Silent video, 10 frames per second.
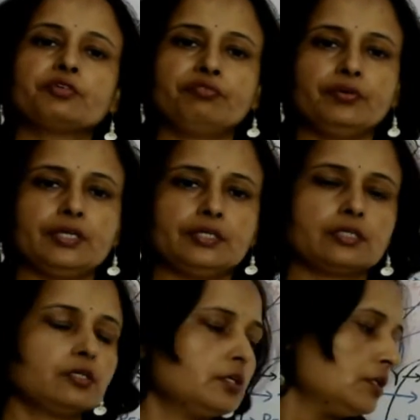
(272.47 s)
wind.
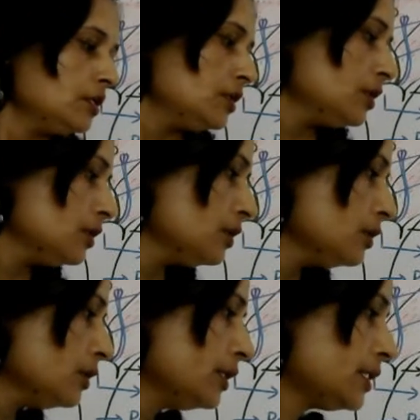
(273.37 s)

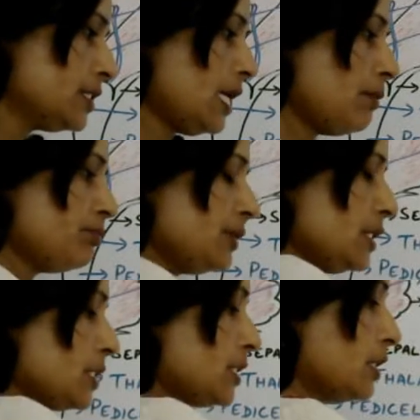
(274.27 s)

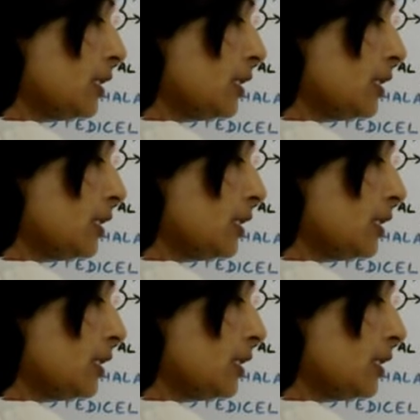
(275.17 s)
Examples: